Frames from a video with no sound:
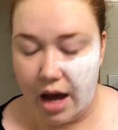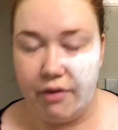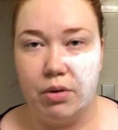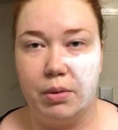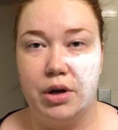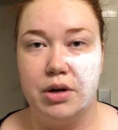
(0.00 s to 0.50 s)

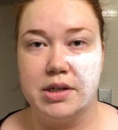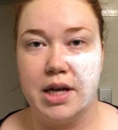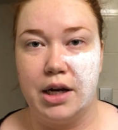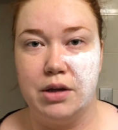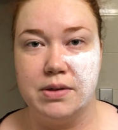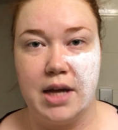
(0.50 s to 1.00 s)
everyone knows
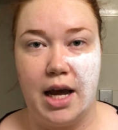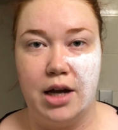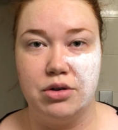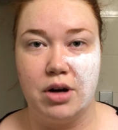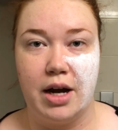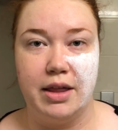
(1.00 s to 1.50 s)
how to use a
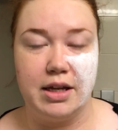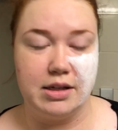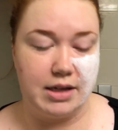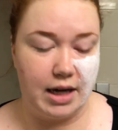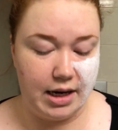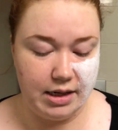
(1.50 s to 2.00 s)
hairdryer
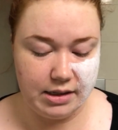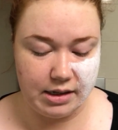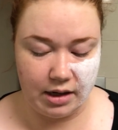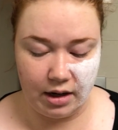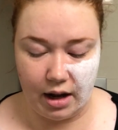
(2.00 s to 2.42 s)
these days.